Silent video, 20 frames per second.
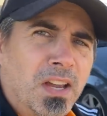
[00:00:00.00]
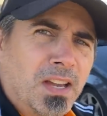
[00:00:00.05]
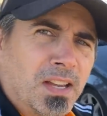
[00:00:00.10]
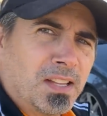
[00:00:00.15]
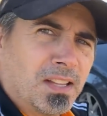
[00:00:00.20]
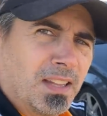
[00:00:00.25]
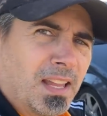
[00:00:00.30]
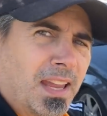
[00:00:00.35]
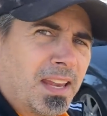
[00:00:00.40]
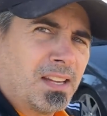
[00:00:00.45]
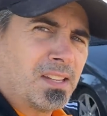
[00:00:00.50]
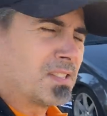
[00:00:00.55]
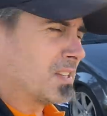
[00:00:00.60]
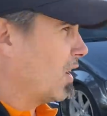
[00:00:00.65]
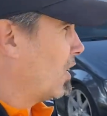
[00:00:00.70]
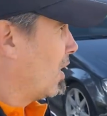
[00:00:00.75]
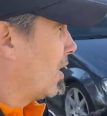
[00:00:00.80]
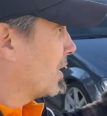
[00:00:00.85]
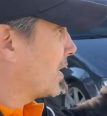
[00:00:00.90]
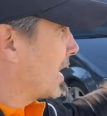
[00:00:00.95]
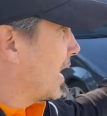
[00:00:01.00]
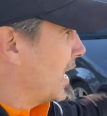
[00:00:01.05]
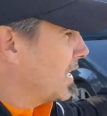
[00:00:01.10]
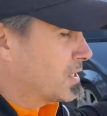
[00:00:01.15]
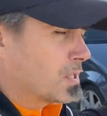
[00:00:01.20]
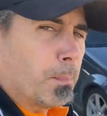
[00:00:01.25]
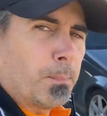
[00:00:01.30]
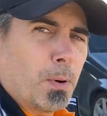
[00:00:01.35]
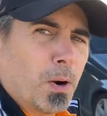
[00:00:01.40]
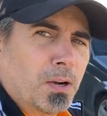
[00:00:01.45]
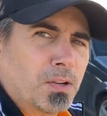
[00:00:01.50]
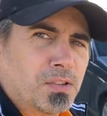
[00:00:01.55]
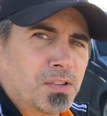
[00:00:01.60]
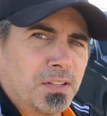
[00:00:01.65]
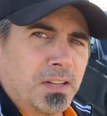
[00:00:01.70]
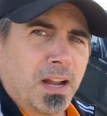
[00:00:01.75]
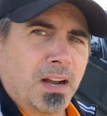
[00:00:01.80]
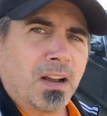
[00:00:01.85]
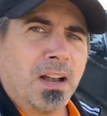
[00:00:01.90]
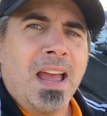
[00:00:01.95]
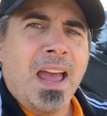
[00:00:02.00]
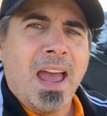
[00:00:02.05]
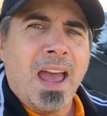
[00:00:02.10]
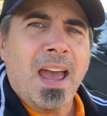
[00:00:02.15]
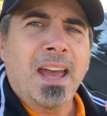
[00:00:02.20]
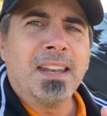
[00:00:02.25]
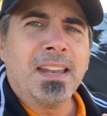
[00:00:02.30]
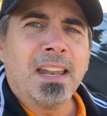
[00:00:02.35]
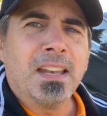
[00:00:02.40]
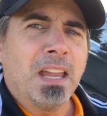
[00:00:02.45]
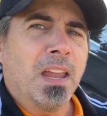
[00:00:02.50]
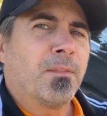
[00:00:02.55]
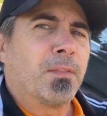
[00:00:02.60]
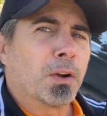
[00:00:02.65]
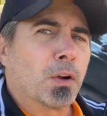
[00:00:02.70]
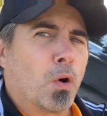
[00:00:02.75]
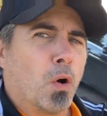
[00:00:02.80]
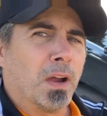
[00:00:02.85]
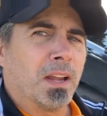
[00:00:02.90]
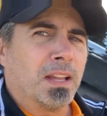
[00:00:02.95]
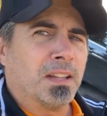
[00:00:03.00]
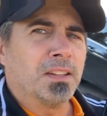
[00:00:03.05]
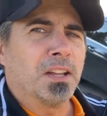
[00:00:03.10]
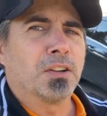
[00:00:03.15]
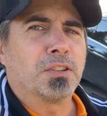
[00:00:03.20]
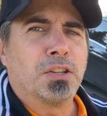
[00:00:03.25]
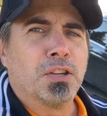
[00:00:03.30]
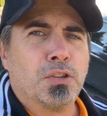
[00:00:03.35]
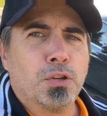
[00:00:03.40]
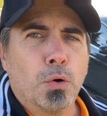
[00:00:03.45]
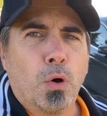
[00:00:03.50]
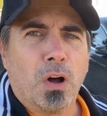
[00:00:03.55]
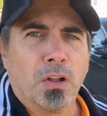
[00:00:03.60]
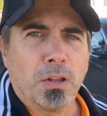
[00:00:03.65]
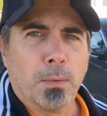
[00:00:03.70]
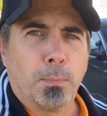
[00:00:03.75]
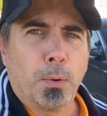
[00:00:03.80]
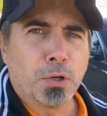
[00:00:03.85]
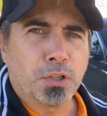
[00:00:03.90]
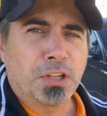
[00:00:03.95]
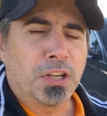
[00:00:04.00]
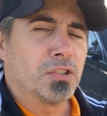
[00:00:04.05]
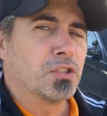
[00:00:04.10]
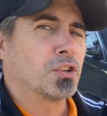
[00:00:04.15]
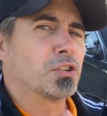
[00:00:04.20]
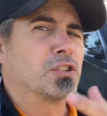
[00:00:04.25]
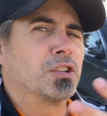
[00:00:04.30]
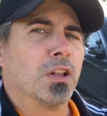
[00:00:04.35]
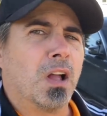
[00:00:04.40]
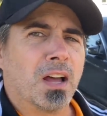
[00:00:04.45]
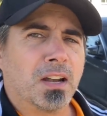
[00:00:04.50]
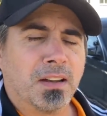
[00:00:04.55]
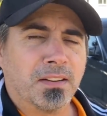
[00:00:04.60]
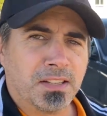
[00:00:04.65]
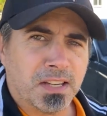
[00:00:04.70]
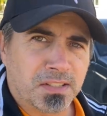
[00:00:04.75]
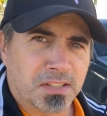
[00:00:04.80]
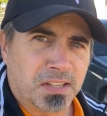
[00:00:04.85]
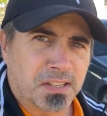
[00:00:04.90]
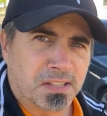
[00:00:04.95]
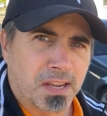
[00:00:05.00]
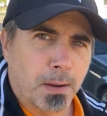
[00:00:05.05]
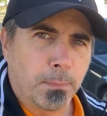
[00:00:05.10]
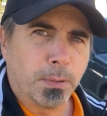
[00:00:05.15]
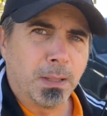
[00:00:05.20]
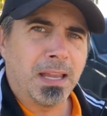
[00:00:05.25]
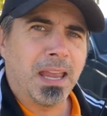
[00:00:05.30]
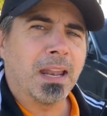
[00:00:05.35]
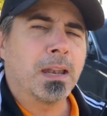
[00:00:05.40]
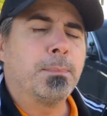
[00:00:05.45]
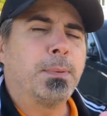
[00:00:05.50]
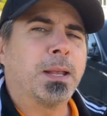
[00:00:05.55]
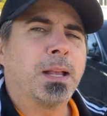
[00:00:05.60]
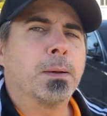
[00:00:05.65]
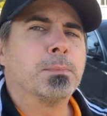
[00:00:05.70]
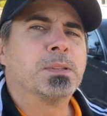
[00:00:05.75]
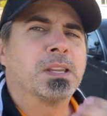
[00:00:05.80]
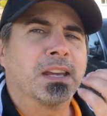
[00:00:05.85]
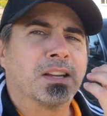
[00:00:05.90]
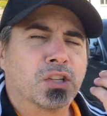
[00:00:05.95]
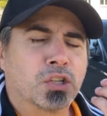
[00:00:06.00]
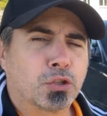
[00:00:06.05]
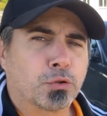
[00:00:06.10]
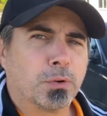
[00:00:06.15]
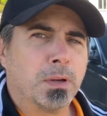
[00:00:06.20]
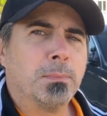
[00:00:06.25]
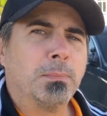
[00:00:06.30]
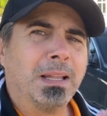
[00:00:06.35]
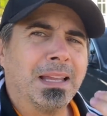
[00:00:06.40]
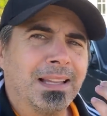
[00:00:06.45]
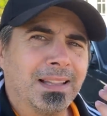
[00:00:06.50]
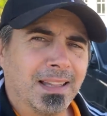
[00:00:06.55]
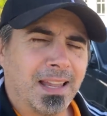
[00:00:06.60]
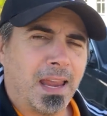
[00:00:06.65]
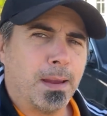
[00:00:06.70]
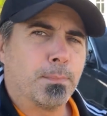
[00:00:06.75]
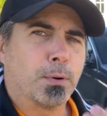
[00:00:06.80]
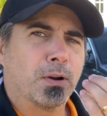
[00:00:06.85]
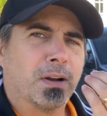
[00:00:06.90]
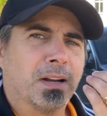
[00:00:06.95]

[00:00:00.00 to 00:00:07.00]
links, all kinds of parts in there, and then if you're going in there to do all the bushings, there's a lot of disassembly and it becomes extremely labor